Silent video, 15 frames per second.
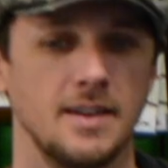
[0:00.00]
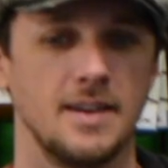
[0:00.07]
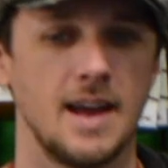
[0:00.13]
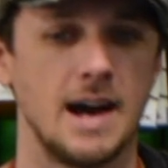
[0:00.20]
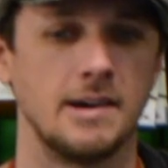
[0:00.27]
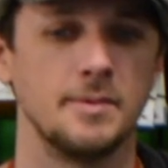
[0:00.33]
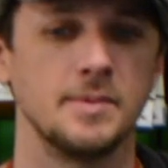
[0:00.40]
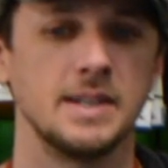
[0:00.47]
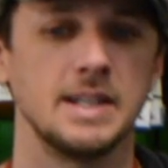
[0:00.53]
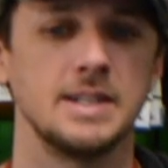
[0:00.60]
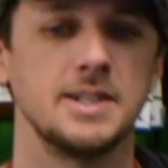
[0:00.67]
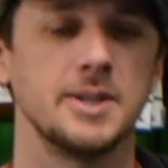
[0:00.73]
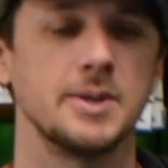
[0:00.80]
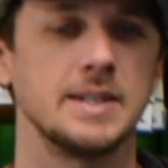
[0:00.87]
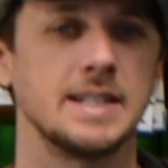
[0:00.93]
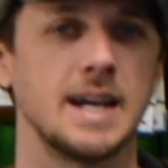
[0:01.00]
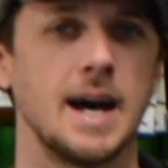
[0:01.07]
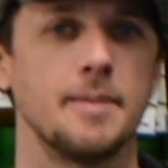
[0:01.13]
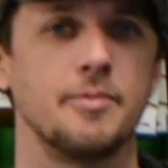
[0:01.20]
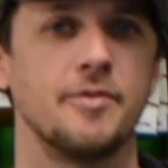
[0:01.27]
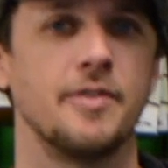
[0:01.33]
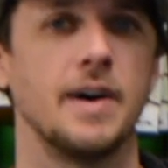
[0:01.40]
Now I'm gonna do a
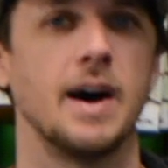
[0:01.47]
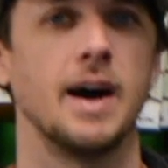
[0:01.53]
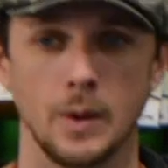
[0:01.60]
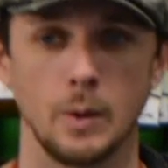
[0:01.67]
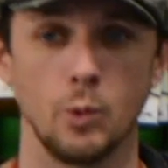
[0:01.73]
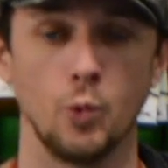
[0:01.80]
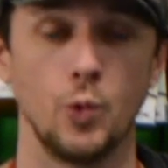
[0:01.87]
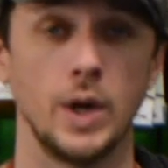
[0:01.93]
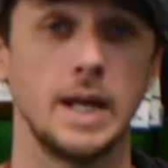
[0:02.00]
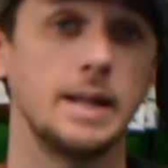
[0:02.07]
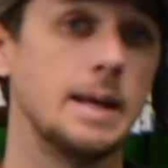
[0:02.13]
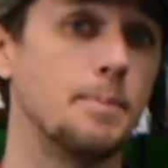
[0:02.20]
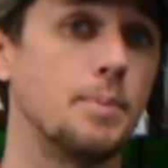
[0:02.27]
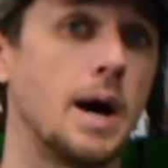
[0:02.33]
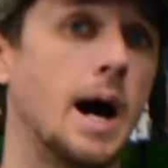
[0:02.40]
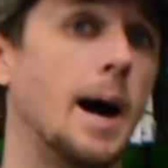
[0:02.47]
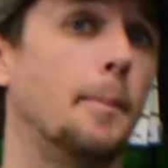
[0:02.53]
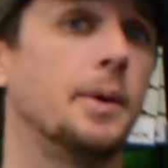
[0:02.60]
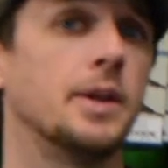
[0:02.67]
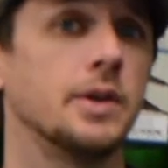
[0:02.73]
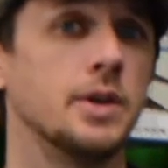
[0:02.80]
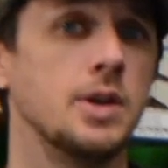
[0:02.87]
top 5 really
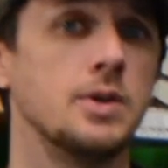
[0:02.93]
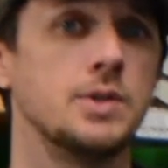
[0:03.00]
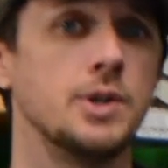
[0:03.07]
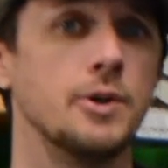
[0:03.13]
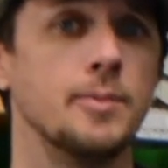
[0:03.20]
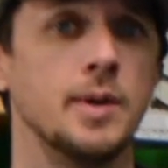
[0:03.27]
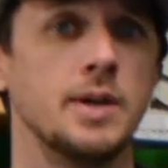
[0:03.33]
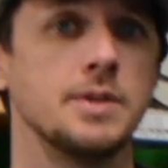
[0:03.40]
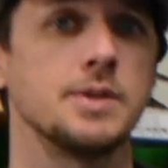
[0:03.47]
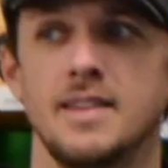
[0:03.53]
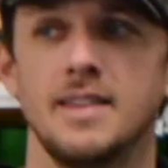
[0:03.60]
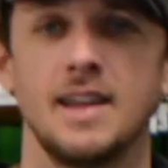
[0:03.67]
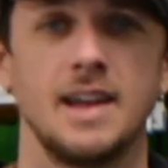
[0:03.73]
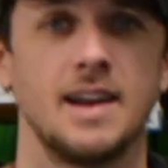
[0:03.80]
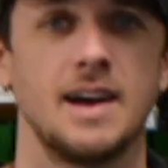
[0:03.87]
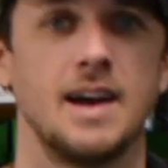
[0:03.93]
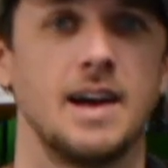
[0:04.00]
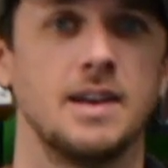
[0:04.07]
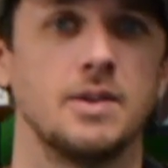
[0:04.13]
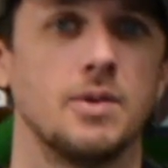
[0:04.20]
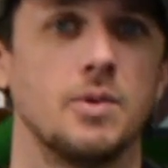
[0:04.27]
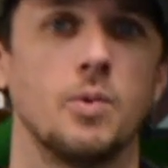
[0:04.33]
popular YouTubers that I
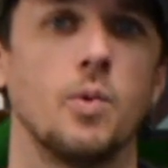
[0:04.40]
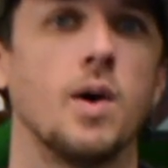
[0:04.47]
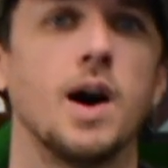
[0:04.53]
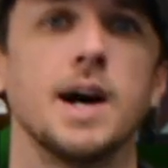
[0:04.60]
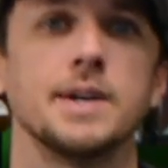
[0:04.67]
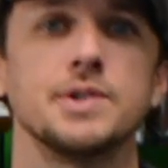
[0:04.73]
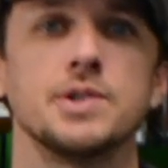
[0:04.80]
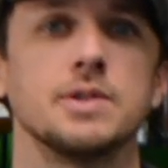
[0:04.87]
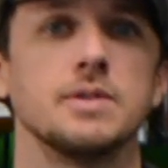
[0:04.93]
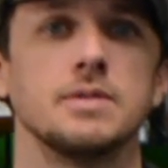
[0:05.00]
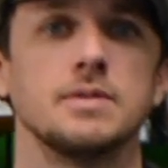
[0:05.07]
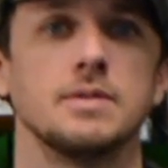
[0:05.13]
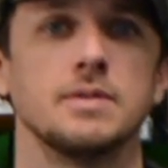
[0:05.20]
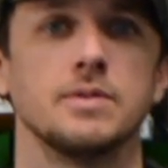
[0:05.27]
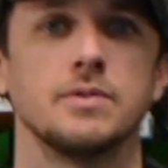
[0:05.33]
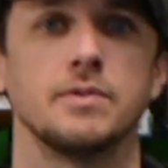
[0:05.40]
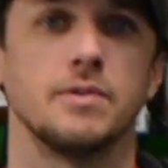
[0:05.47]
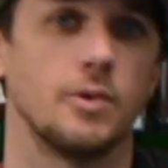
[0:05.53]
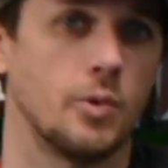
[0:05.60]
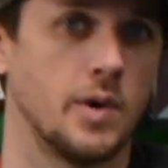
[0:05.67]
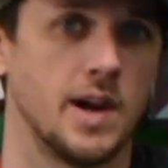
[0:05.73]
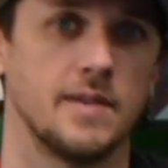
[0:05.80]
don't watch for
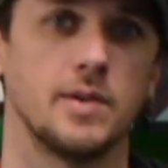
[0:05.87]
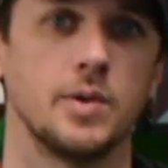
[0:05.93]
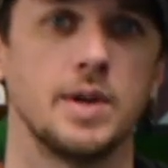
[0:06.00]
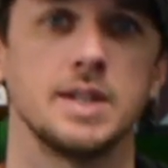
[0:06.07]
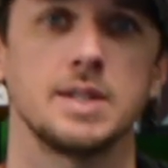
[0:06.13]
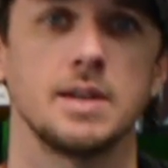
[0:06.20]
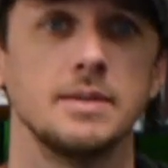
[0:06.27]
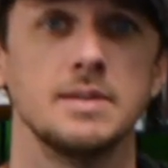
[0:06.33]
whatever reason.